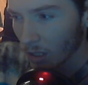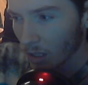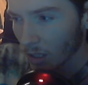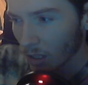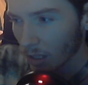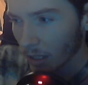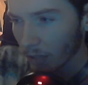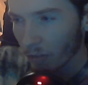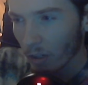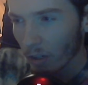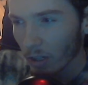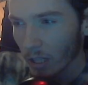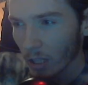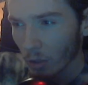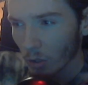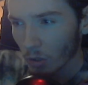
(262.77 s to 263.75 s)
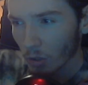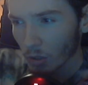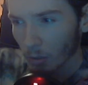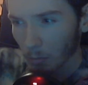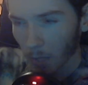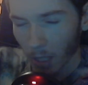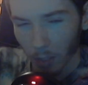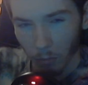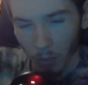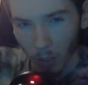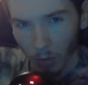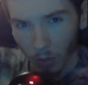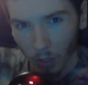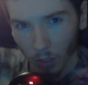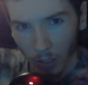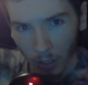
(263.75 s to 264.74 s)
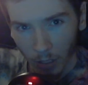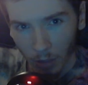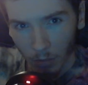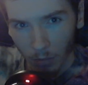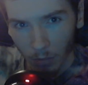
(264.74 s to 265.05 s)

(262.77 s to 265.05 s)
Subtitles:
I had a very interesting mind when I was a kid.